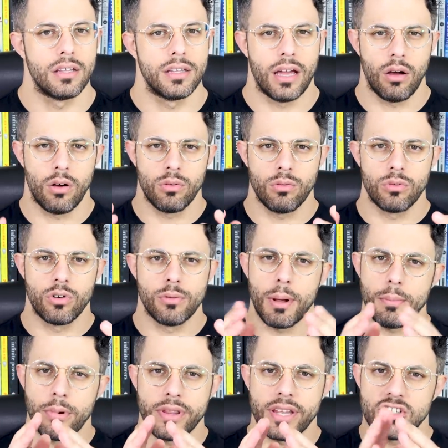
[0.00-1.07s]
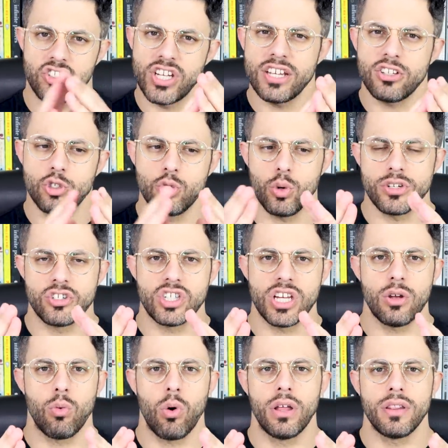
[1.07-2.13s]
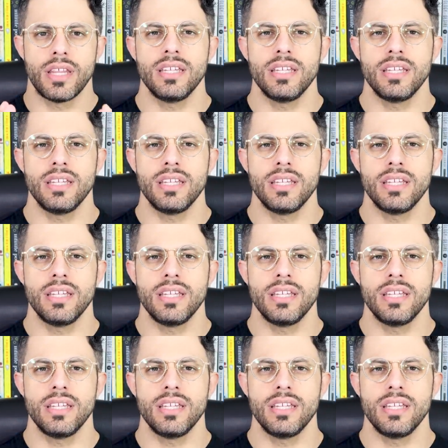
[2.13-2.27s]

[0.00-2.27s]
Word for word: Now, remember that J2 and J1,